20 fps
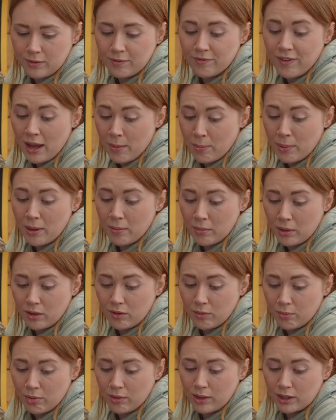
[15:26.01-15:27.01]
Faye Pittman
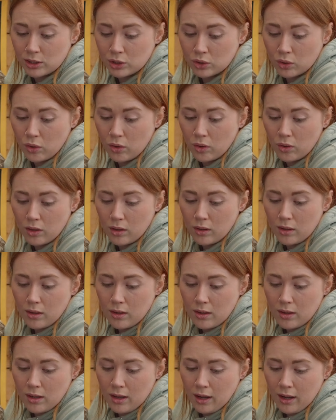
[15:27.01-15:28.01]
is pretty short.
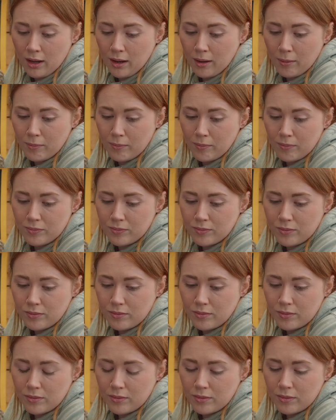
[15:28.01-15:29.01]

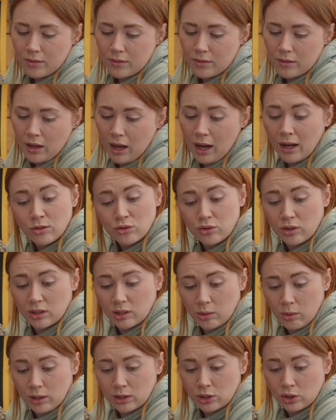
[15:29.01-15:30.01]
Andrea's
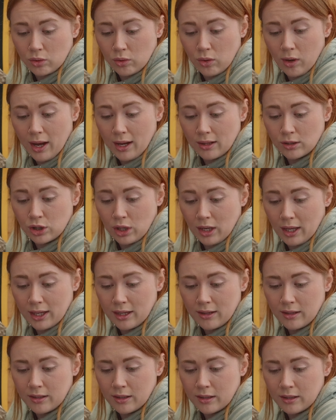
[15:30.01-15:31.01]
quite short
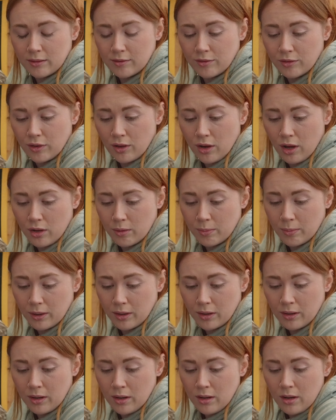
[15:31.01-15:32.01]
actually for an
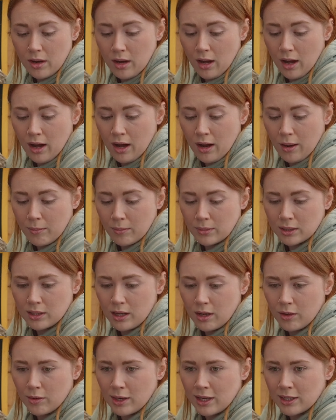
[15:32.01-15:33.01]
open.
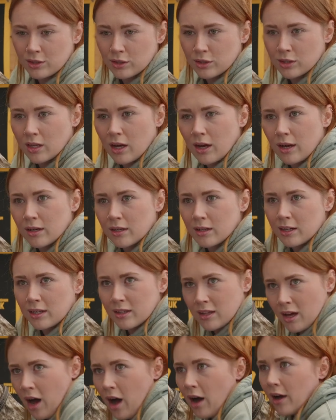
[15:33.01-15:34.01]
So it doesn't
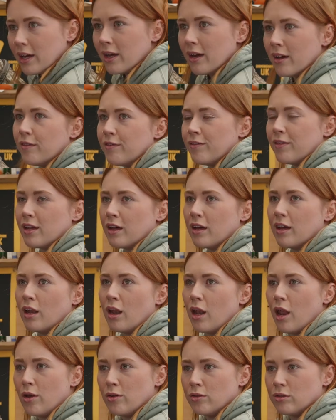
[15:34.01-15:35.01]
the height of the
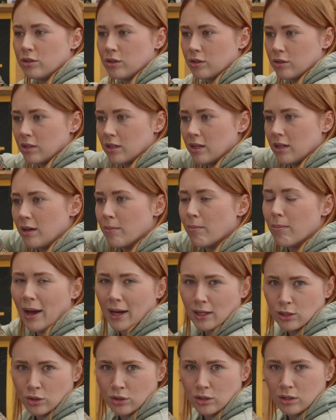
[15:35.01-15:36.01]
load doesn't
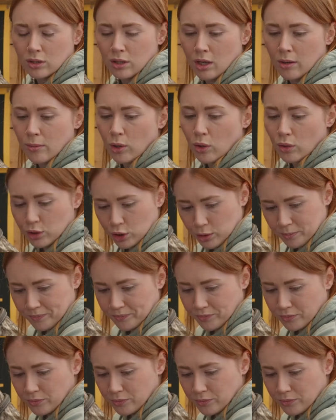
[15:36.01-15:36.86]
impact us so much.